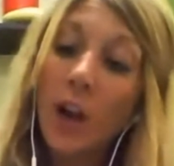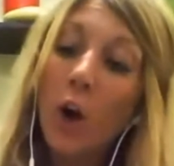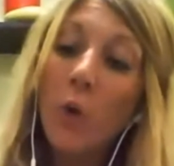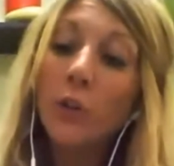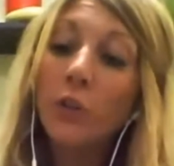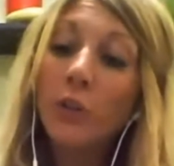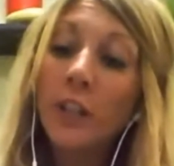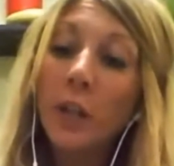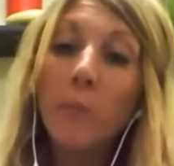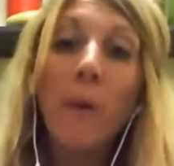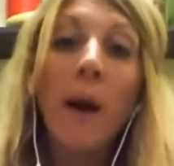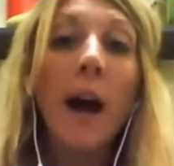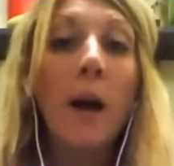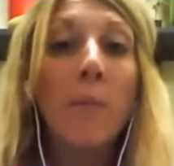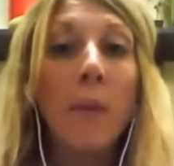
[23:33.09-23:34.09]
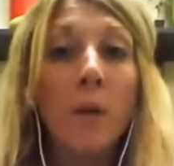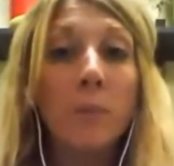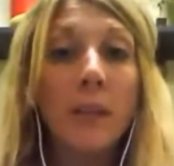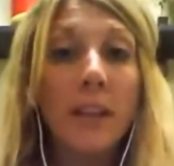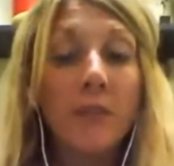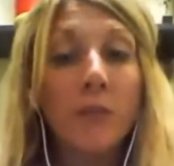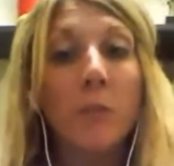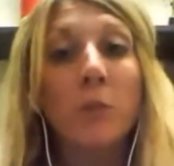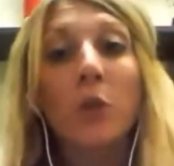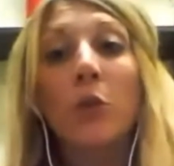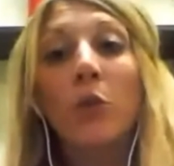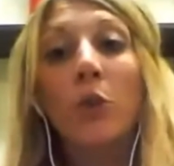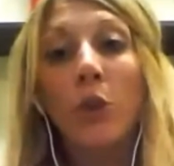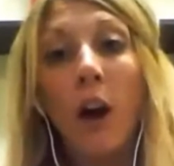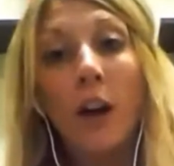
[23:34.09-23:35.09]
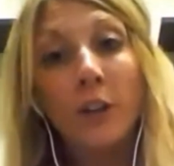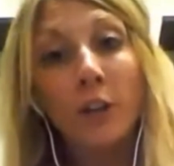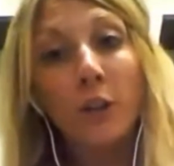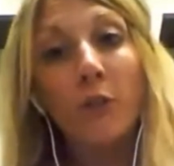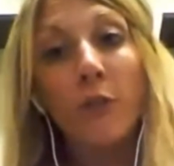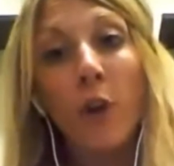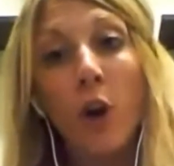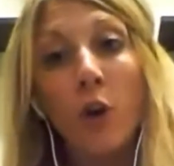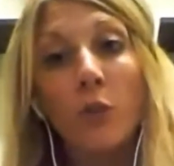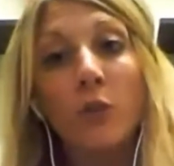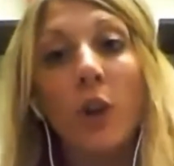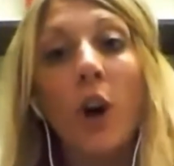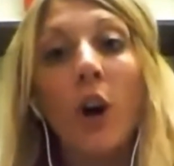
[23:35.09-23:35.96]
oh, well, you'll get a pop-up like from Google on your phone.